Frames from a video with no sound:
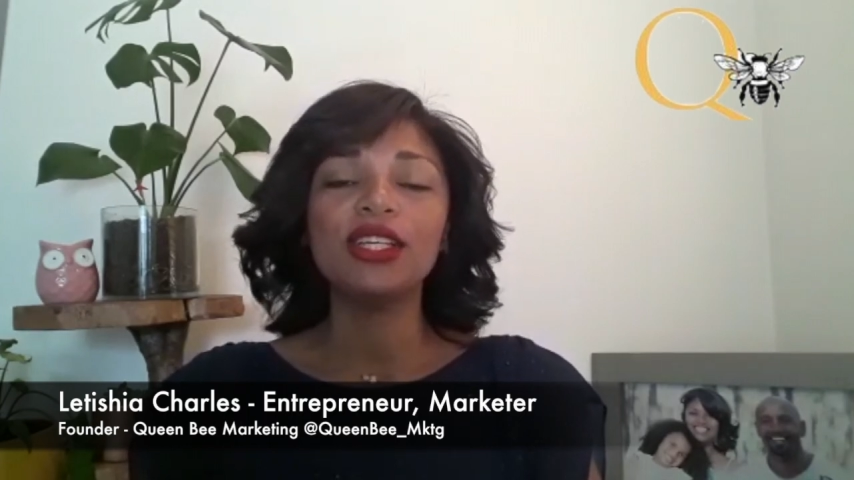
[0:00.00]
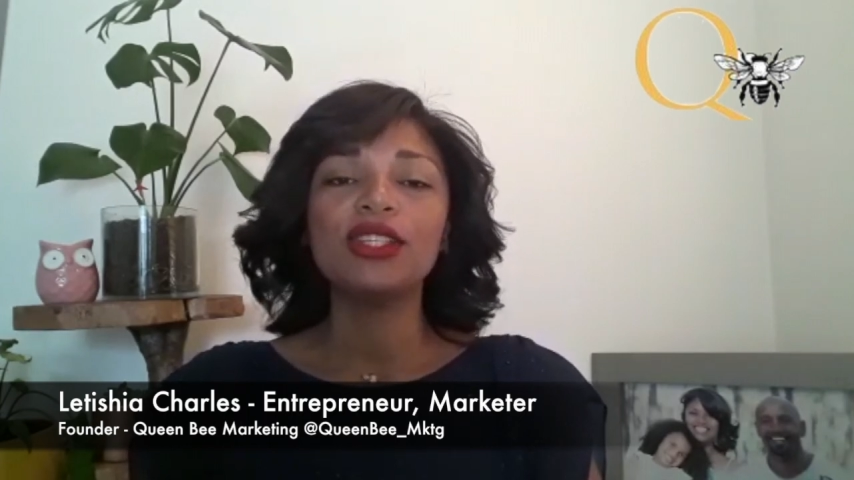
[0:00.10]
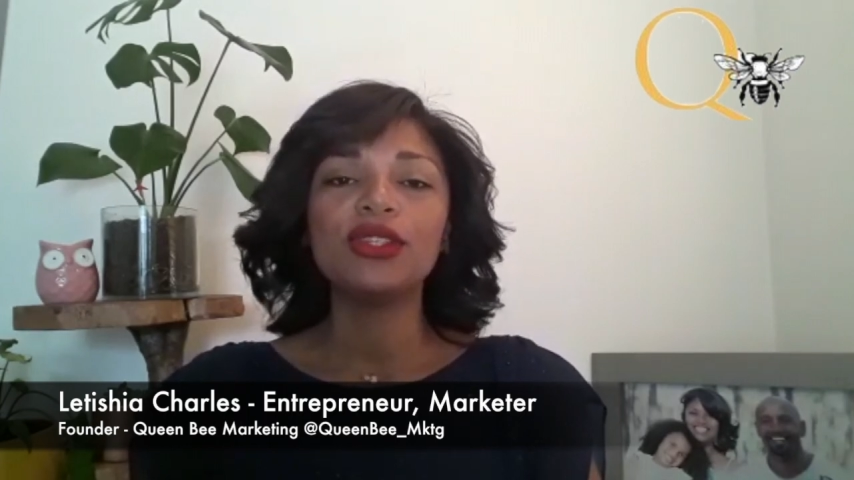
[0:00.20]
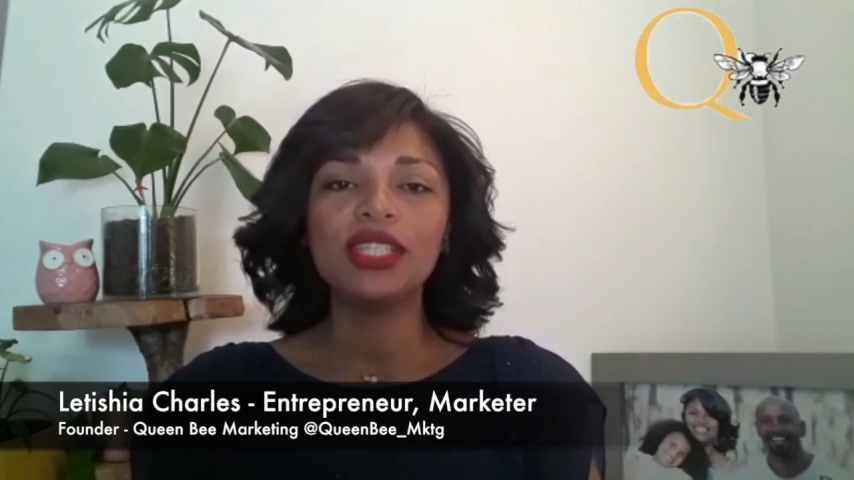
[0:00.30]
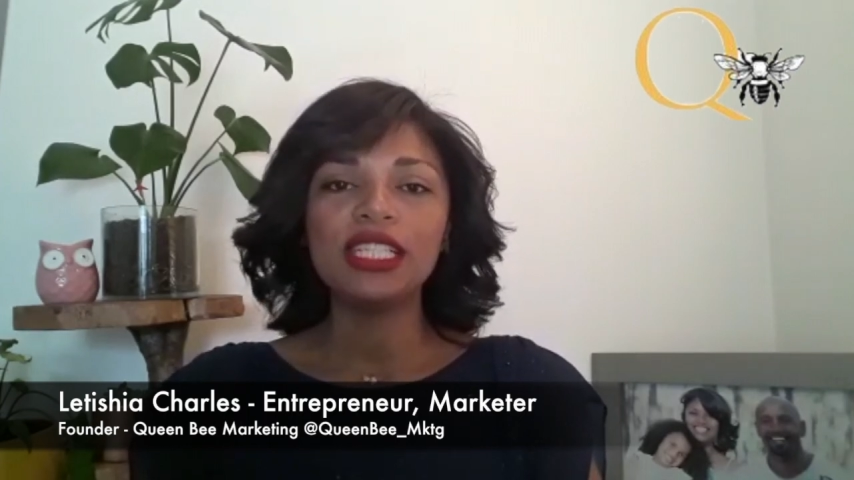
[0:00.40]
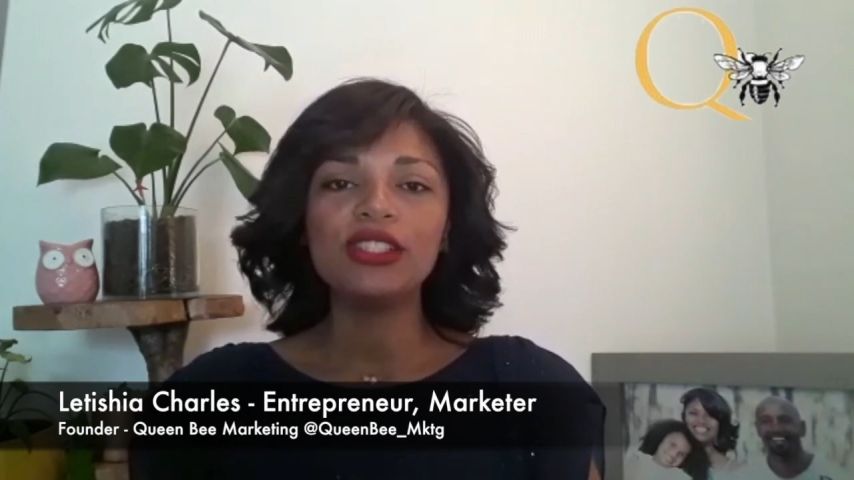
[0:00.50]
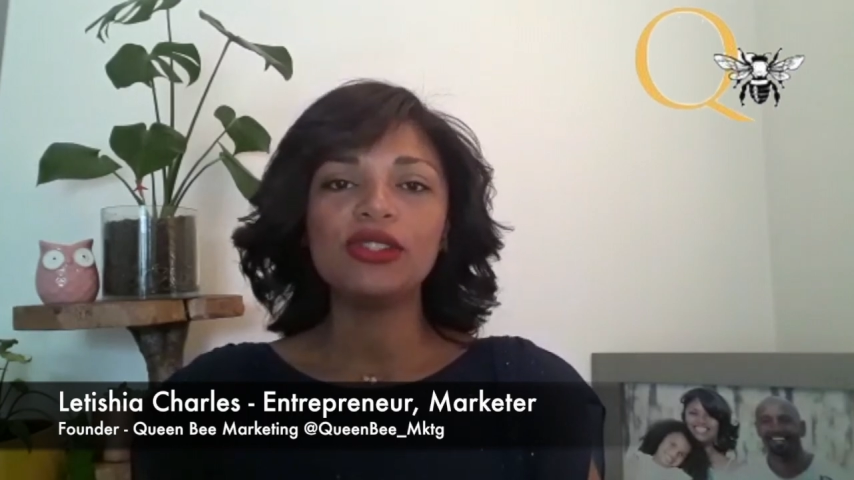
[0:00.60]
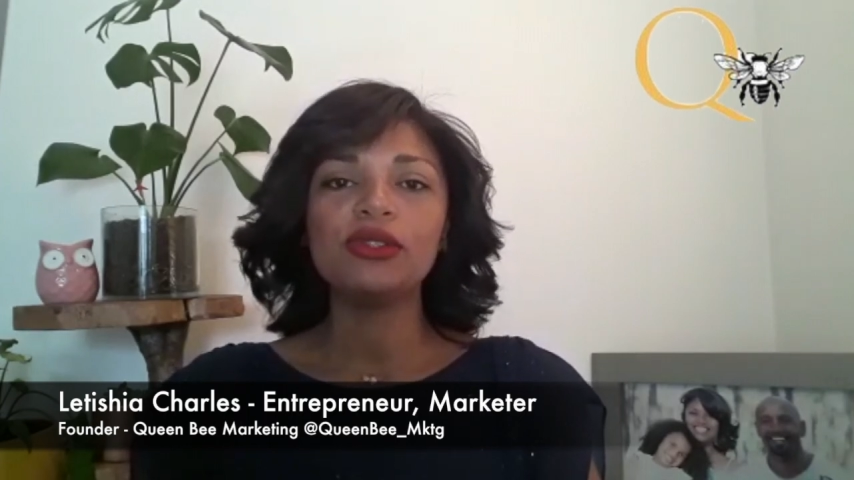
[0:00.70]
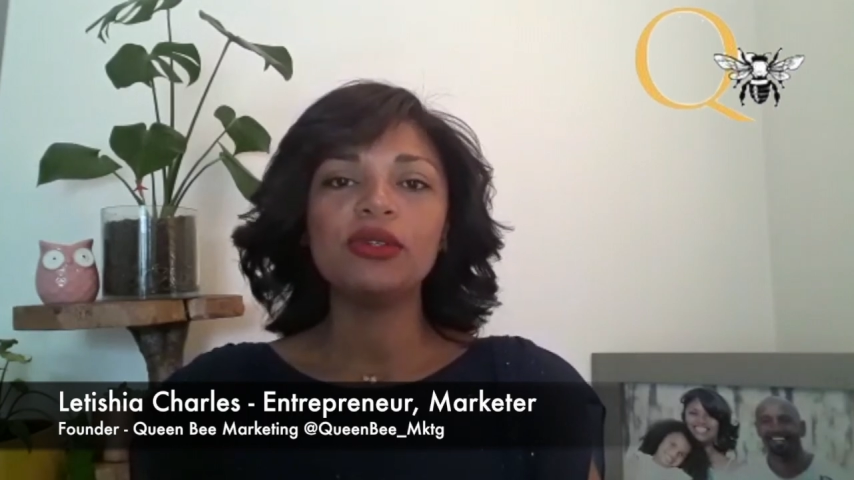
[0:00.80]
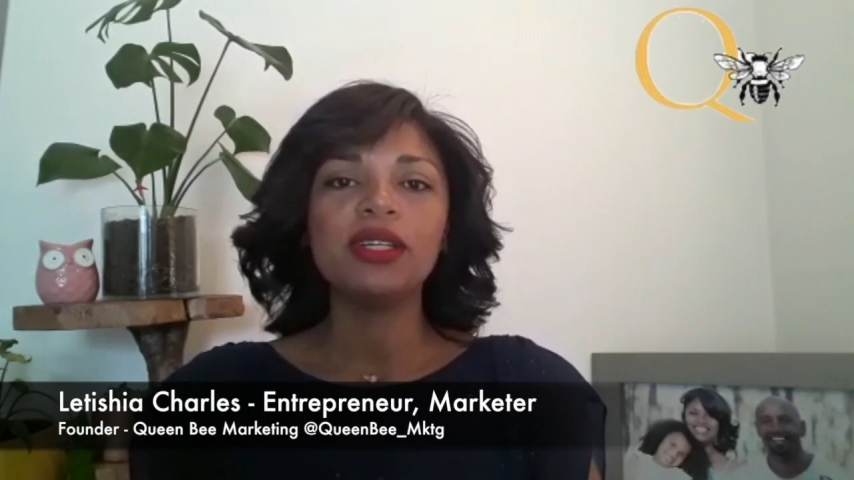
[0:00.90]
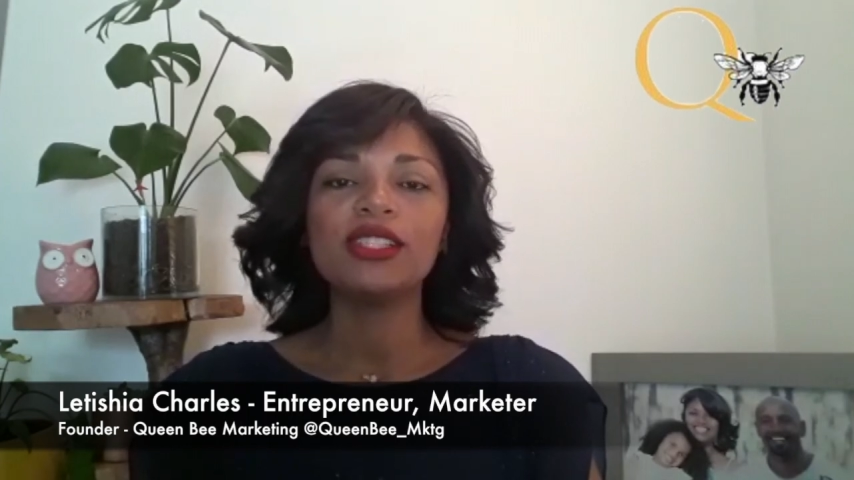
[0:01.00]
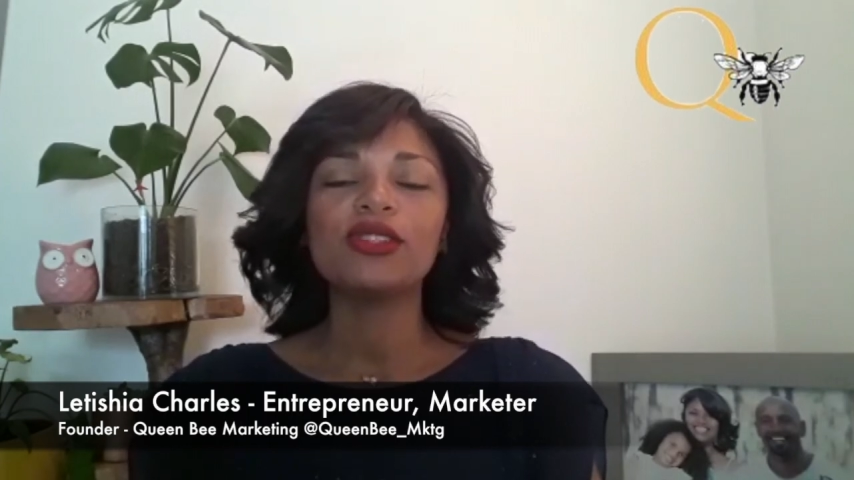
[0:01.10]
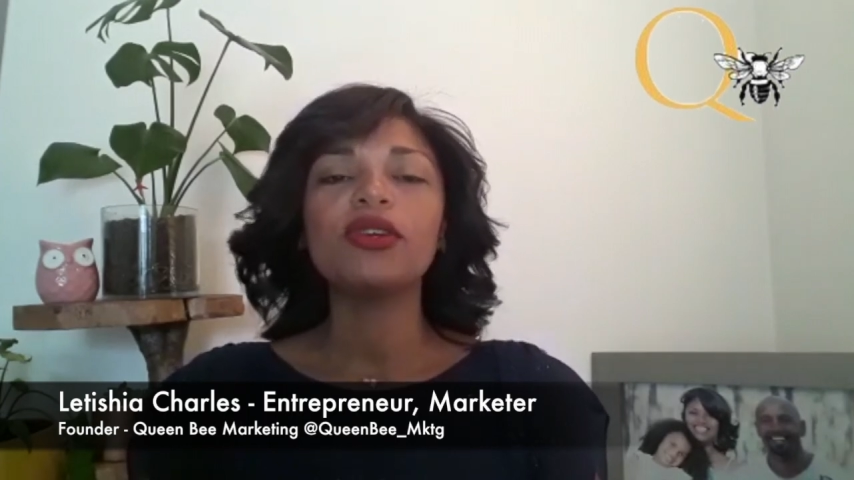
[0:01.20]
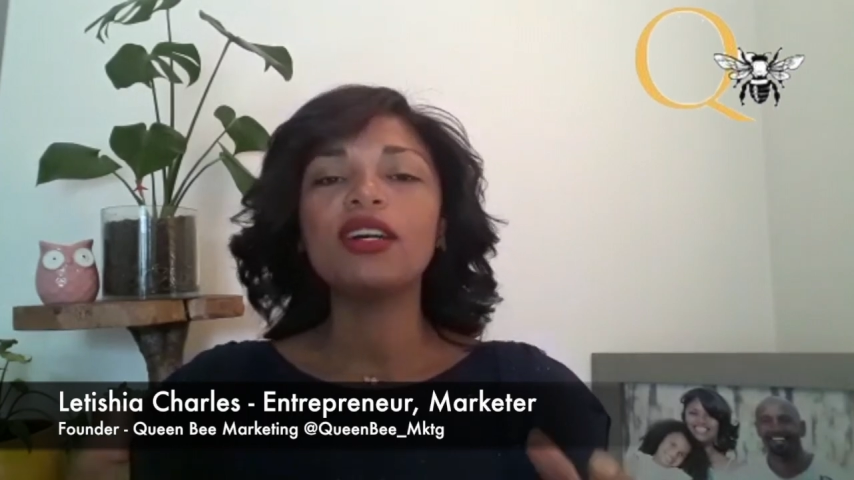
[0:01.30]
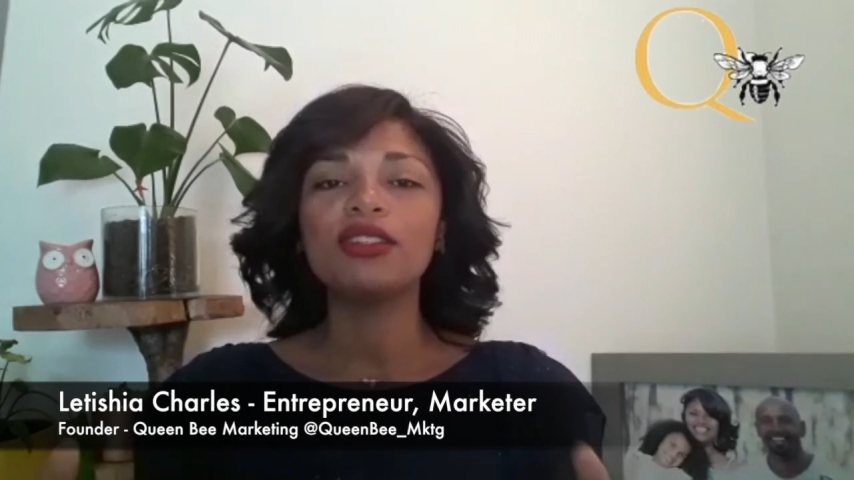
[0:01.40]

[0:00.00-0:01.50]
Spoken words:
you need to surround